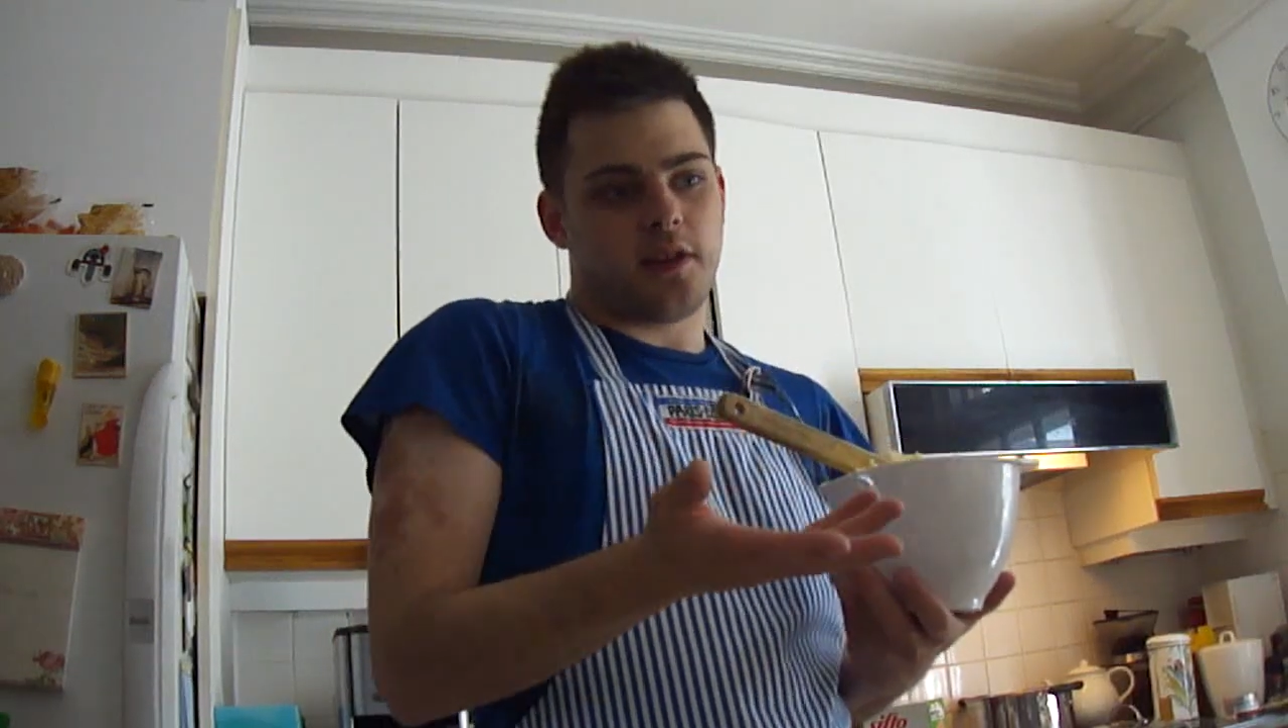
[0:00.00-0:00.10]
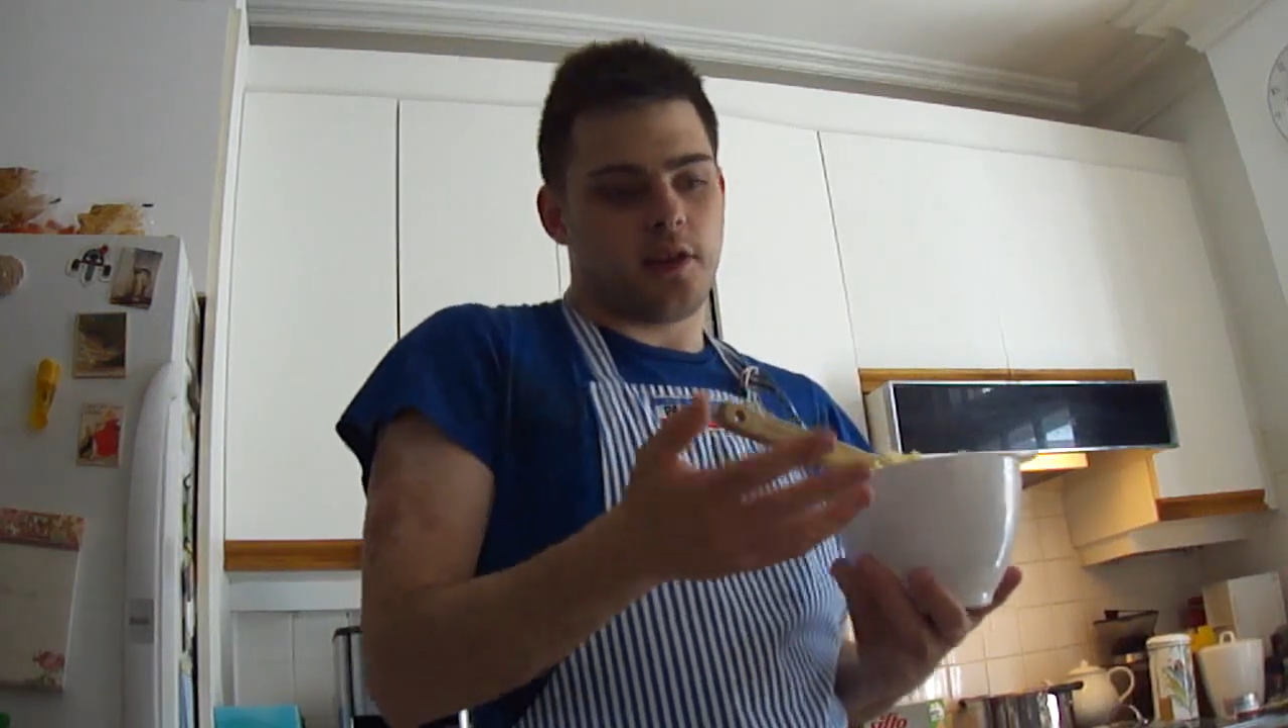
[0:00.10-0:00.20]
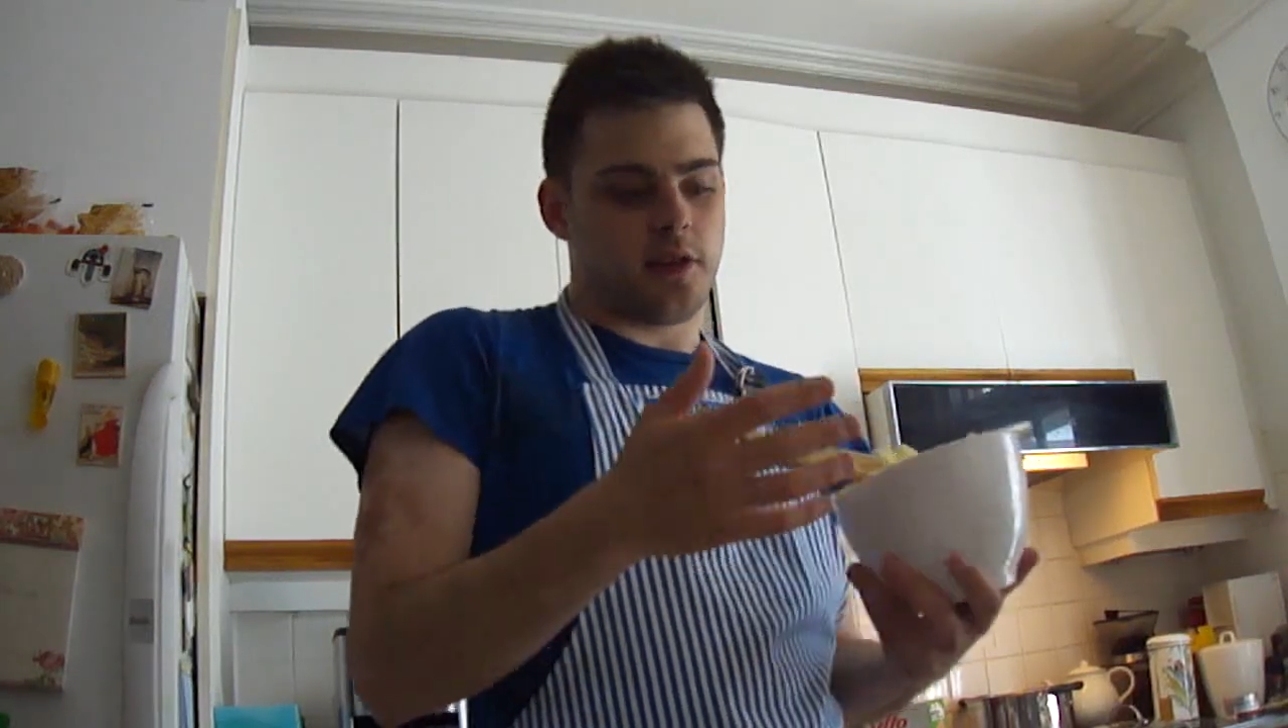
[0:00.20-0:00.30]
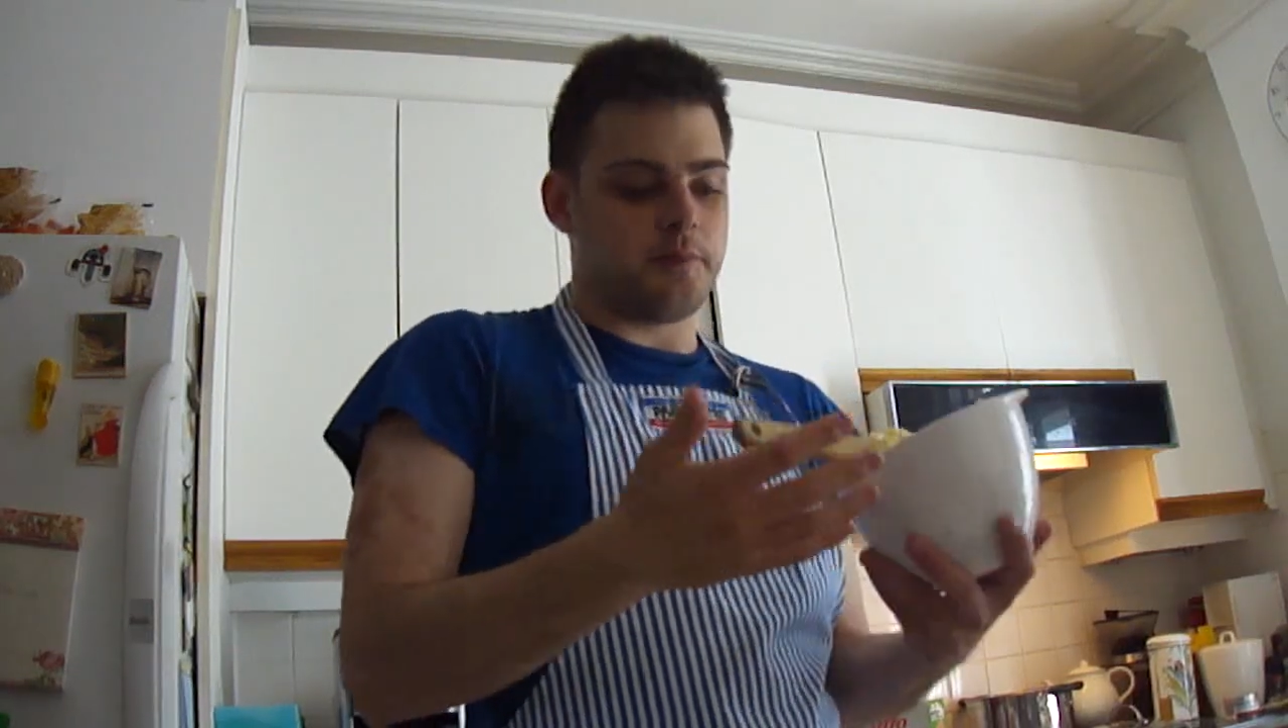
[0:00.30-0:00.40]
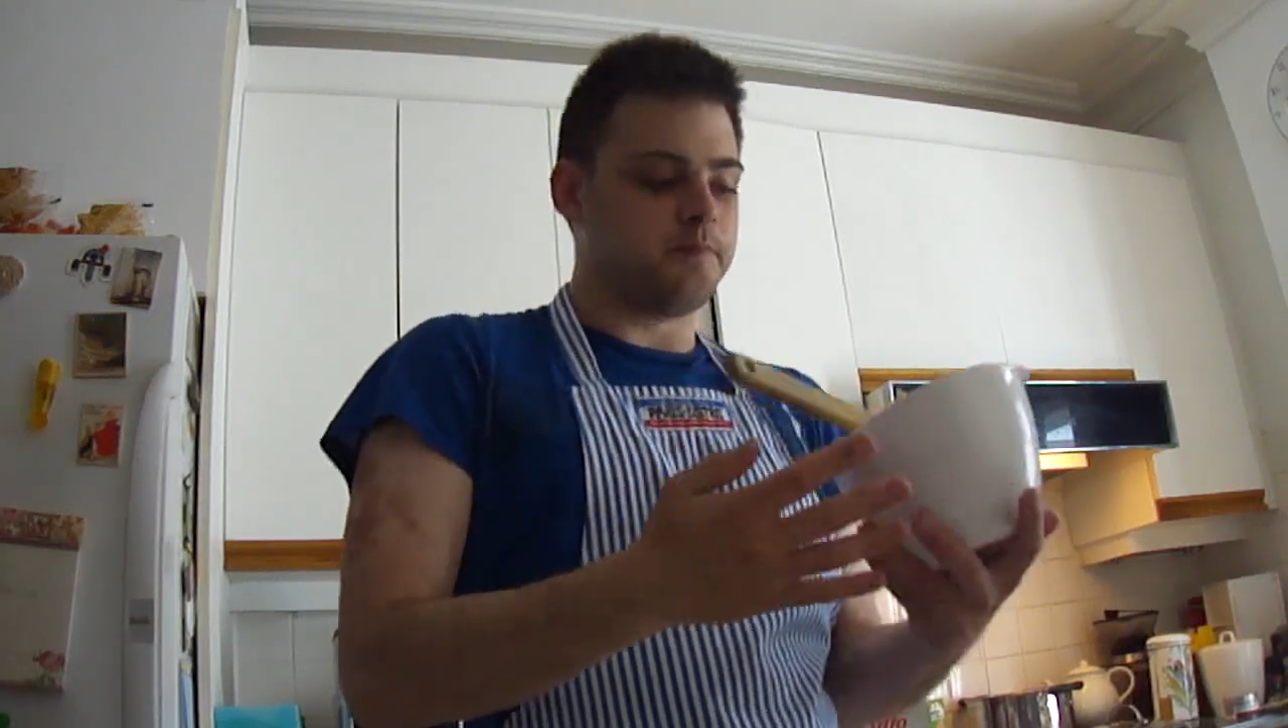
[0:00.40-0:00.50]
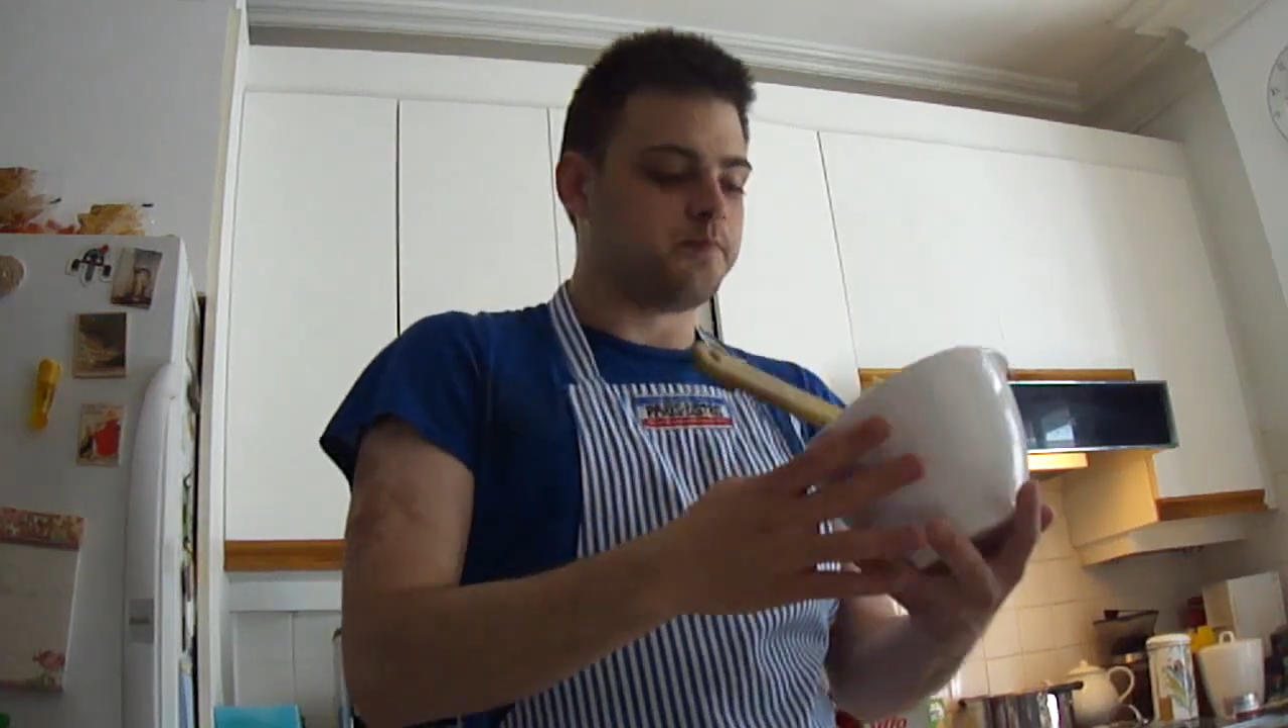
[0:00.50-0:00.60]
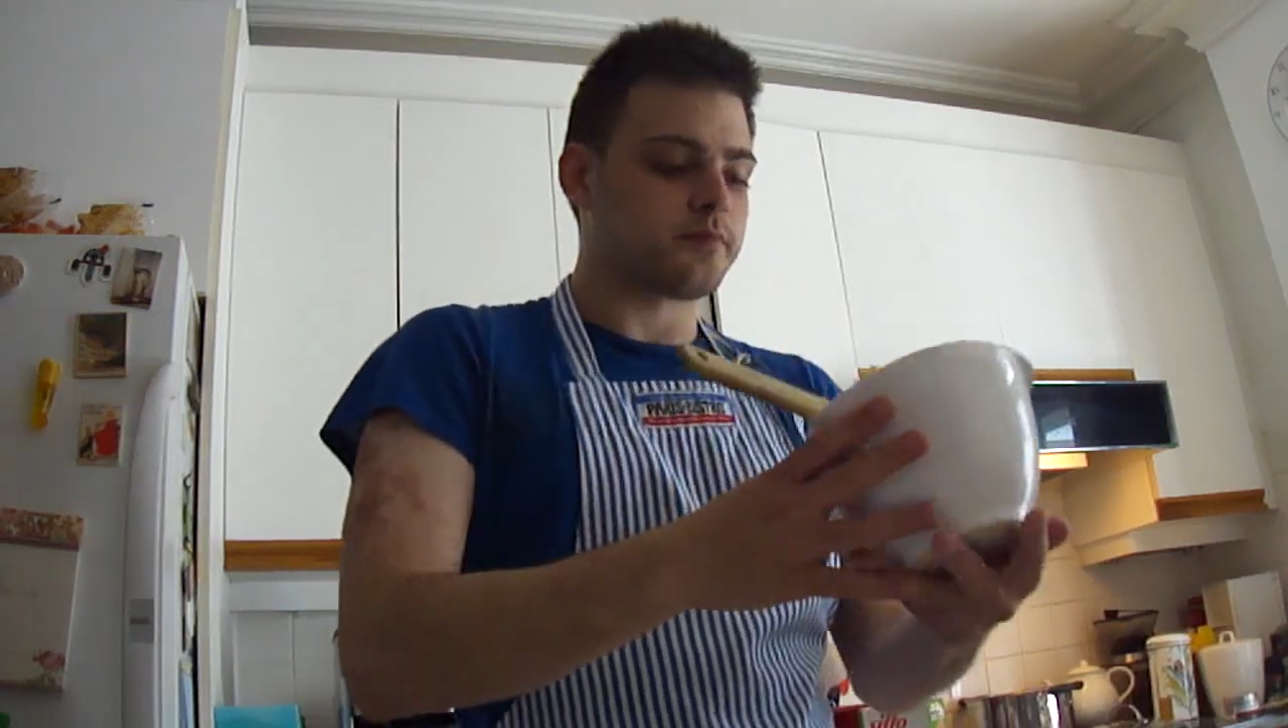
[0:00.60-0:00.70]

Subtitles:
here,